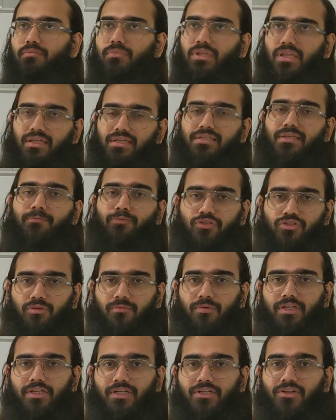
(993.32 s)
there is a
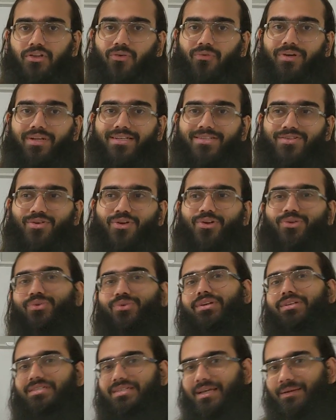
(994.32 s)
possibility no one is going
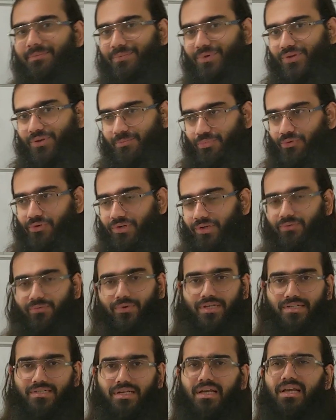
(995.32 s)
to accept your pull
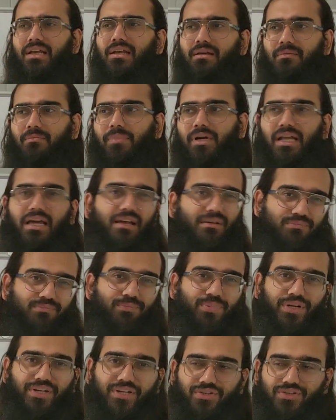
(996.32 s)
request, but I'm
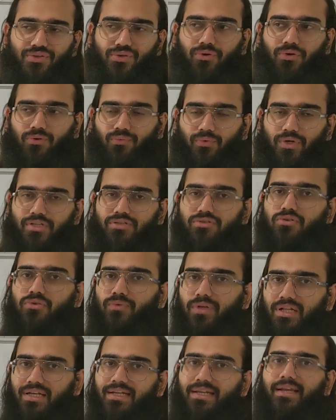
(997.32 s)
pretty sure once you
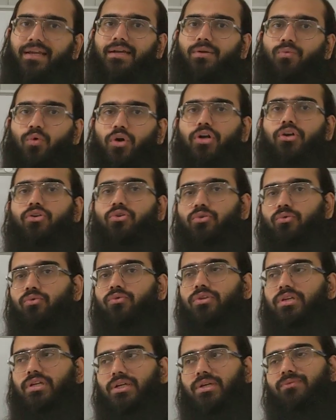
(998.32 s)
will create one,
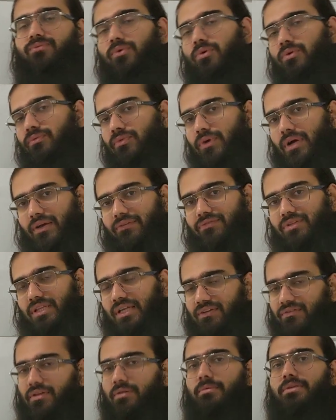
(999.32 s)
two, three, four, five,
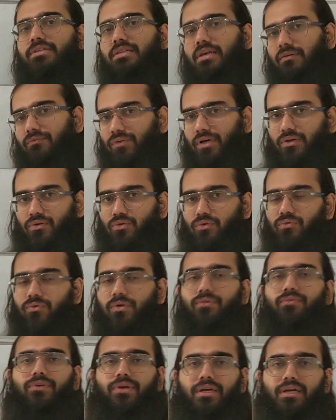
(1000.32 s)
there will be someone who
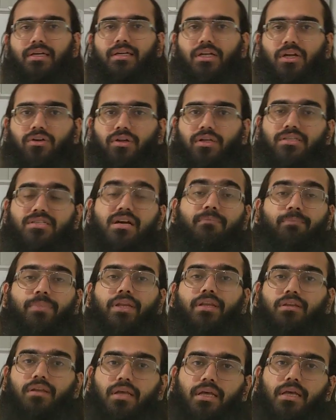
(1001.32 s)
will figure it out, a
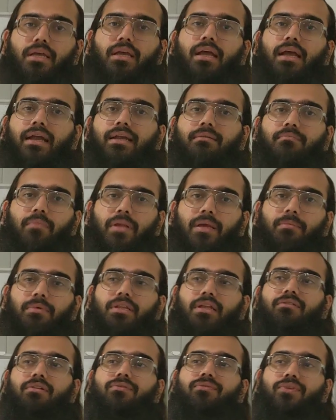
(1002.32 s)
jumping, and maybe
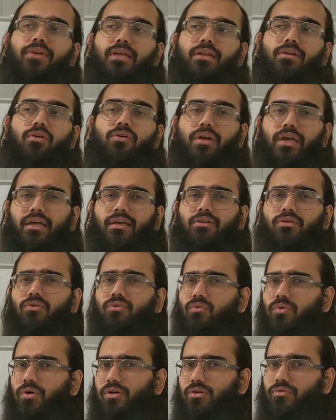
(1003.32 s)
they will feel, okay, you
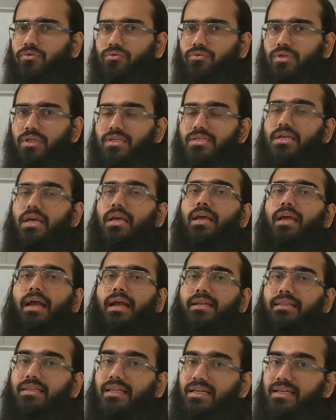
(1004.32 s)
want to do this,
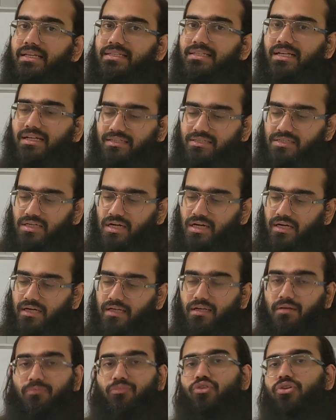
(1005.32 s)
and there is a
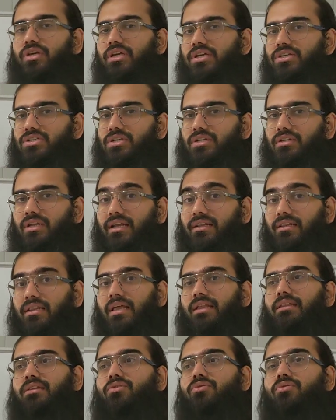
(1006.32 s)
start a communication, and
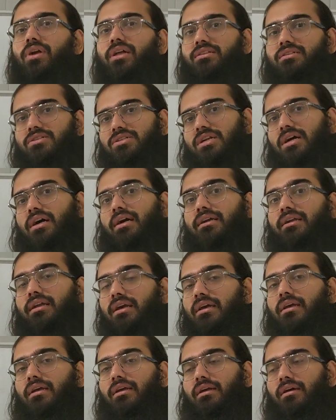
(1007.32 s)
then you can
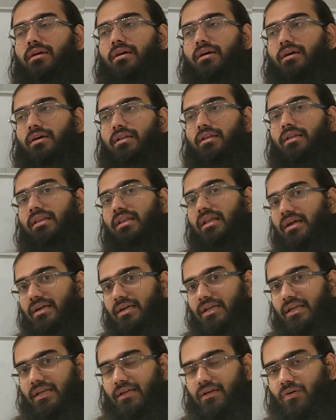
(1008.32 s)
start
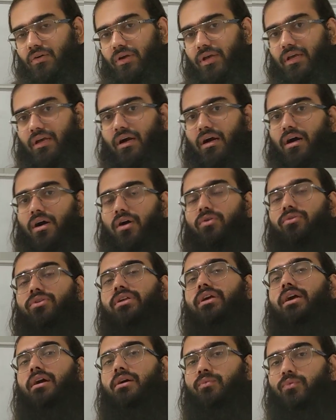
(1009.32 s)
learning, okay, how
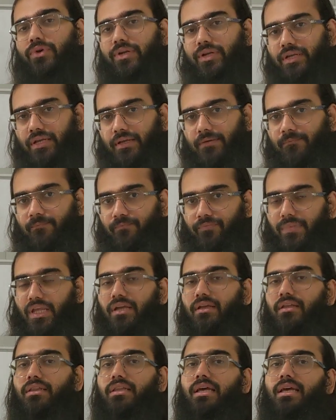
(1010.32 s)
they are working.
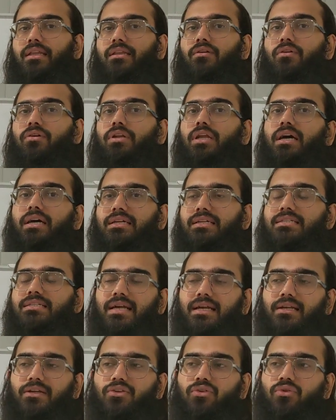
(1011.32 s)
Then on the other
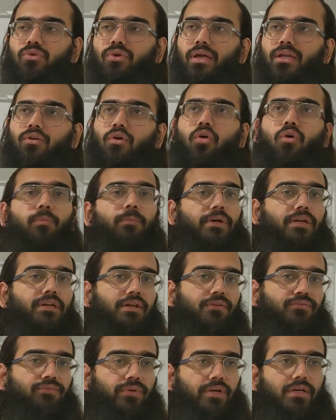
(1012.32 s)
side, you can open
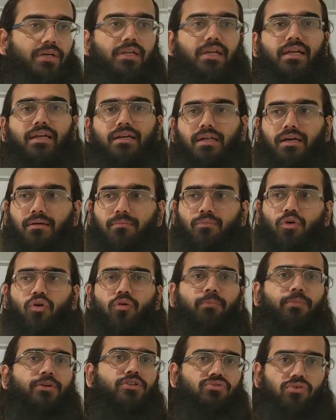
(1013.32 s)
different GitHub
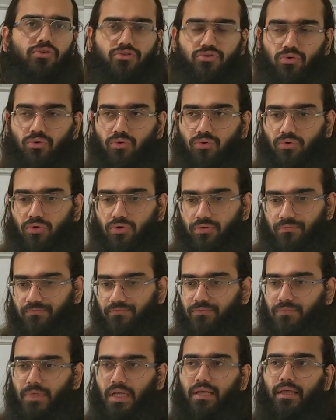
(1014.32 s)
open source code,
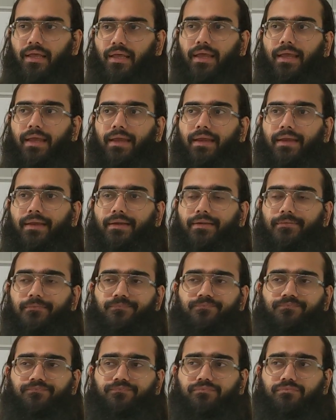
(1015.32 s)
and
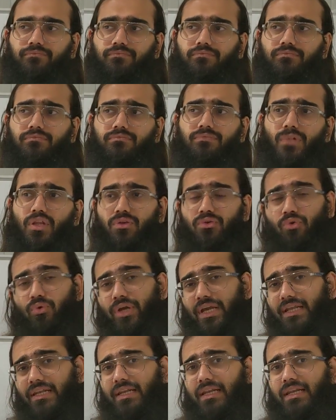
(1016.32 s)
you
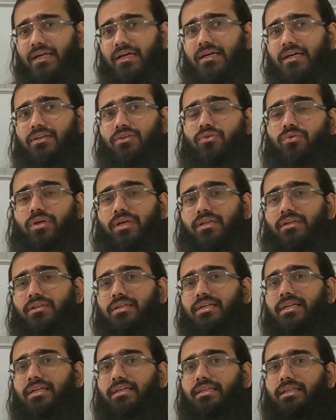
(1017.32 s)
can learn, you
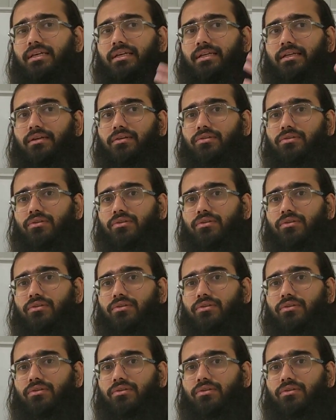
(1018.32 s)
can read their,